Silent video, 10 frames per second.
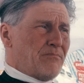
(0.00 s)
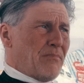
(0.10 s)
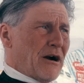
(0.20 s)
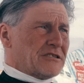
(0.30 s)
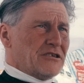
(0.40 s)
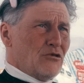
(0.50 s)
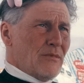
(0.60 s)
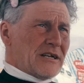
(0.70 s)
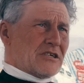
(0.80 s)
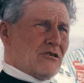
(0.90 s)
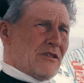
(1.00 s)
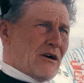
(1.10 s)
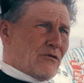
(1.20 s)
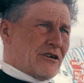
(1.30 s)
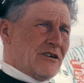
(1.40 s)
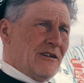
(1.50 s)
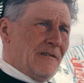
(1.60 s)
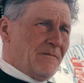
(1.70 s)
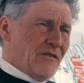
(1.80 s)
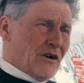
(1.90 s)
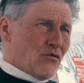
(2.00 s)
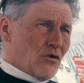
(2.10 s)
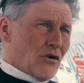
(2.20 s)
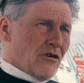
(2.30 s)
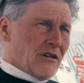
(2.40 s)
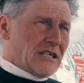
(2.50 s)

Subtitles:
parts of New Mexico that were very rural.